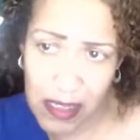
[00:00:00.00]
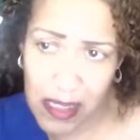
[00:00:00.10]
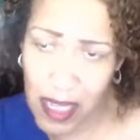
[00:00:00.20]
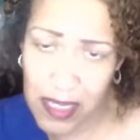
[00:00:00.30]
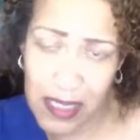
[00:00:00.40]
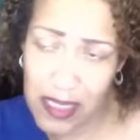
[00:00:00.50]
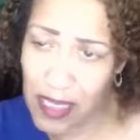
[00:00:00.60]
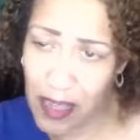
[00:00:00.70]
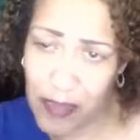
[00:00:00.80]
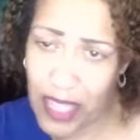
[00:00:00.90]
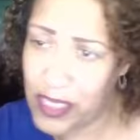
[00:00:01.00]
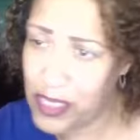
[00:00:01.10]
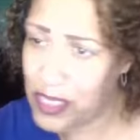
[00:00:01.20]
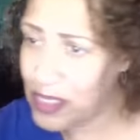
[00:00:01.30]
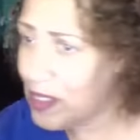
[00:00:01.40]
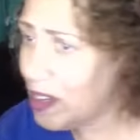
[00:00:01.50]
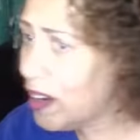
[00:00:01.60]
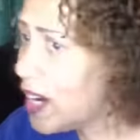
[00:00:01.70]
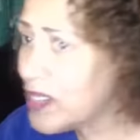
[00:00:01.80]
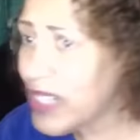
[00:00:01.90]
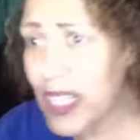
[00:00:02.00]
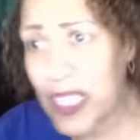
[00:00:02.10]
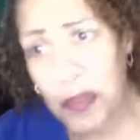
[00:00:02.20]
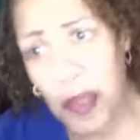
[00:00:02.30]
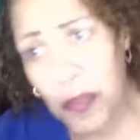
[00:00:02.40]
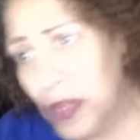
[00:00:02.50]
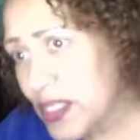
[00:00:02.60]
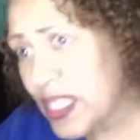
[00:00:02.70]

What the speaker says: I've got this in the car, I've got it in my purse,